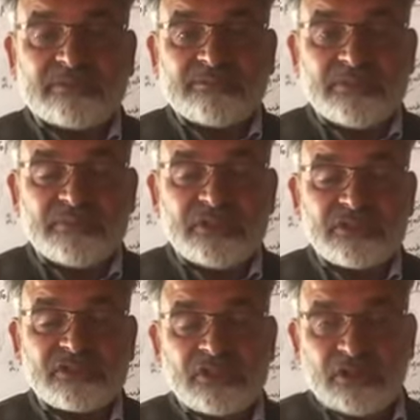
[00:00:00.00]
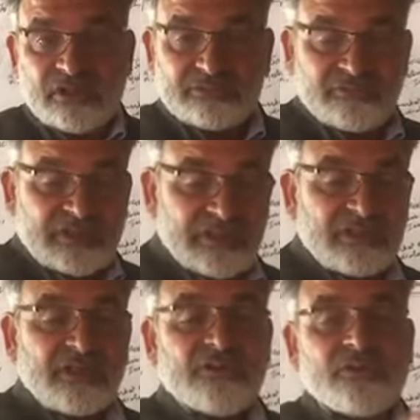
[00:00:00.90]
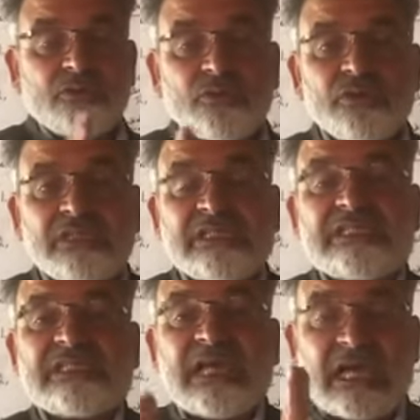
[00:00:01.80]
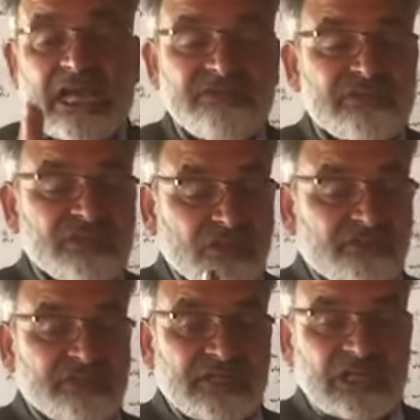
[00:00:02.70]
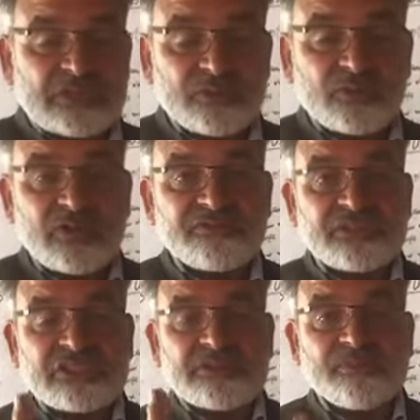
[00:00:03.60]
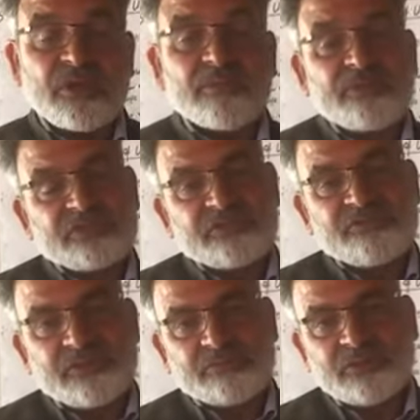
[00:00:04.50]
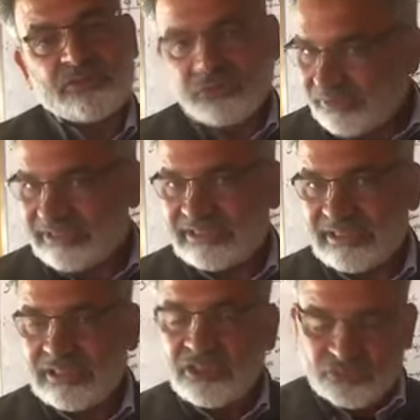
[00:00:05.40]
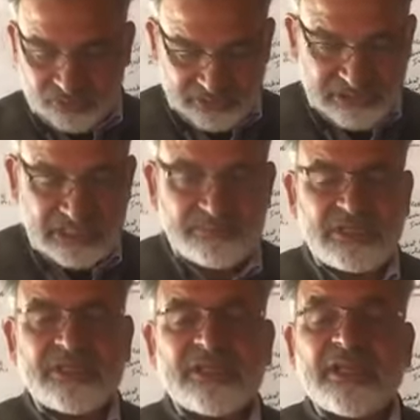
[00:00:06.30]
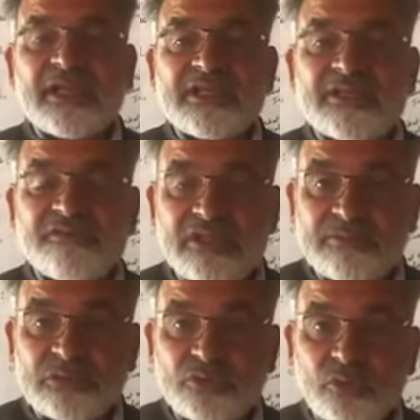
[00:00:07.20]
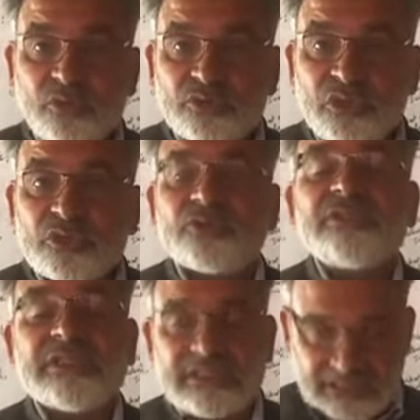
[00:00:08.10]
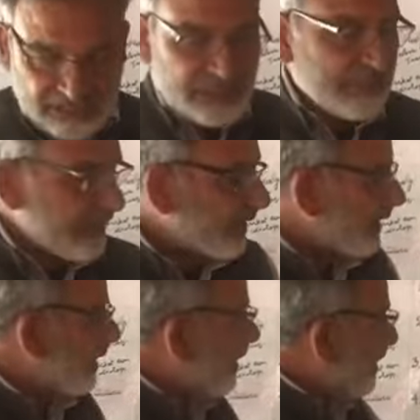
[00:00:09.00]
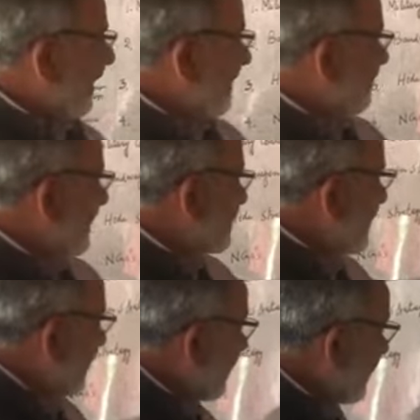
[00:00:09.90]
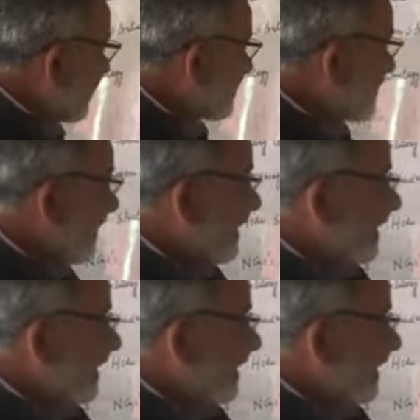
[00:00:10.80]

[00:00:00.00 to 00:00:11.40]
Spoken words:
members of the world who is having software export of 65% from USA. So this has made India very much close to the America. Likewise, the